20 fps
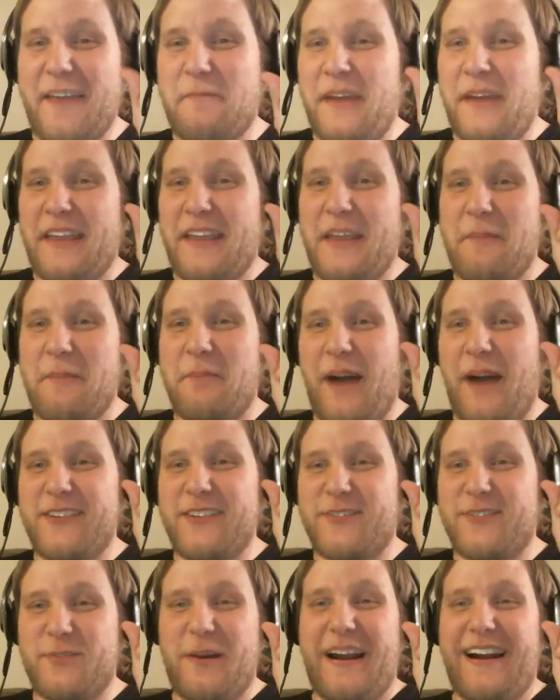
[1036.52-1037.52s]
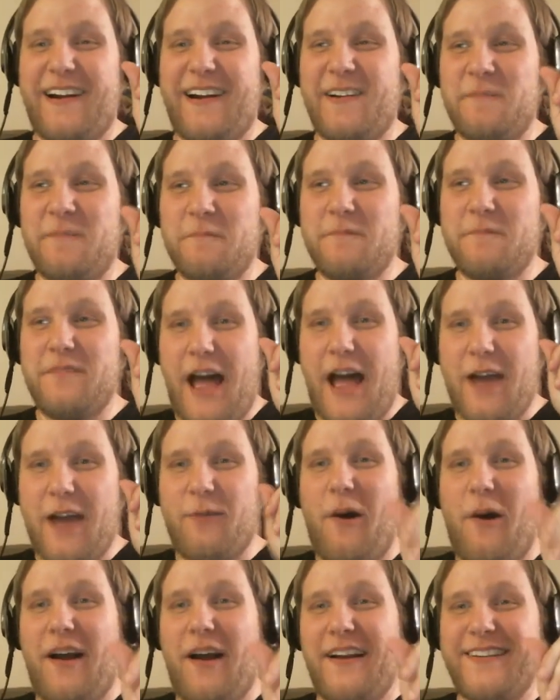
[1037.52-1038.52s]
Pinkie Pie swear. I
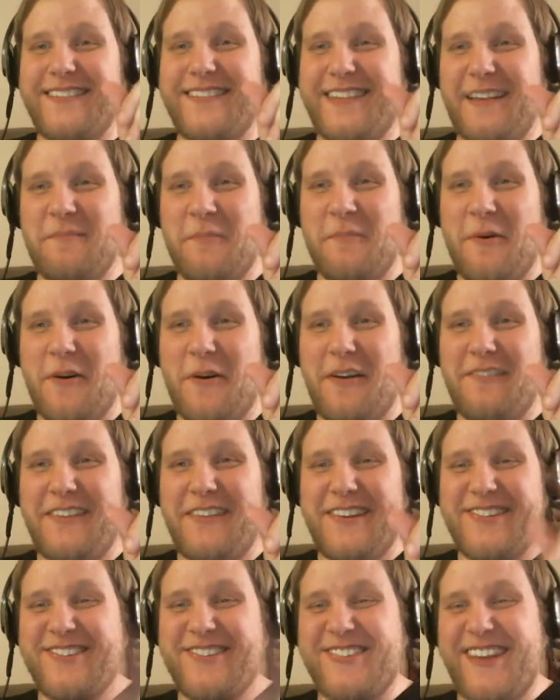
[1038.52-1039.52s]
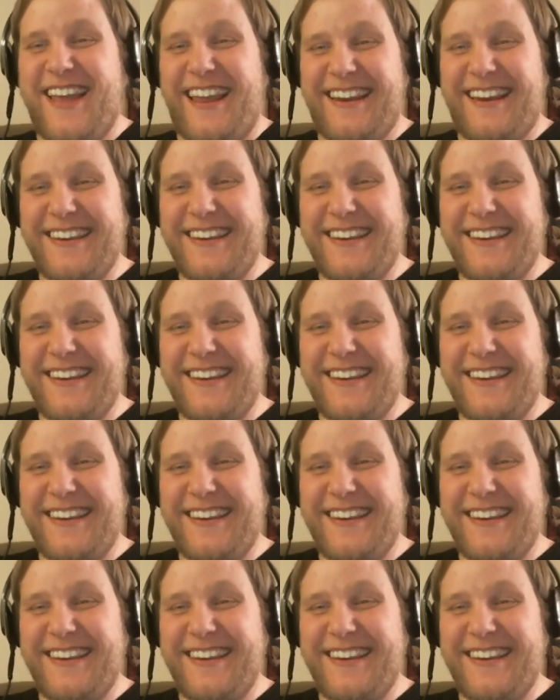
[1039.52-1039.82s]
want to see more of his shit.